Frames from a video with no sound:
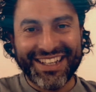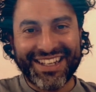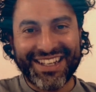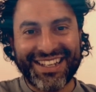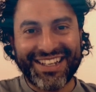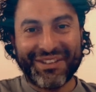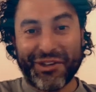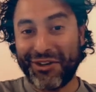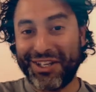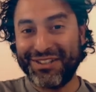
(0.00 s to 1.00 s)
New
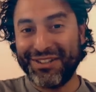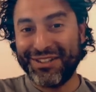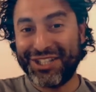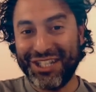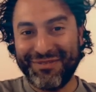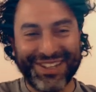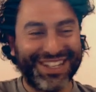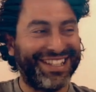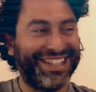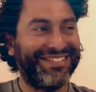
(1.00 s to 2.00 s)
York is not cheap,
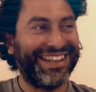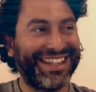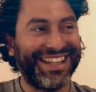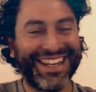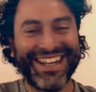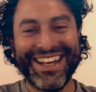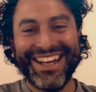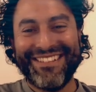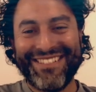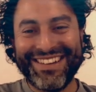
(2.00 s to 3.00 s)
but
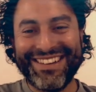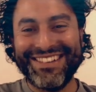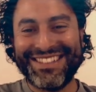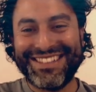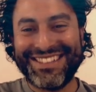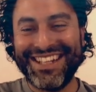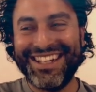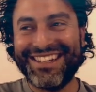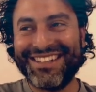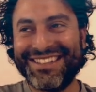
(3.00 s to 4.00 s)

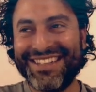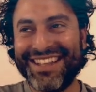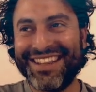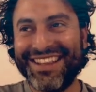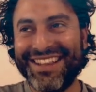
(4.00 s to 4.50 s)
still there's that.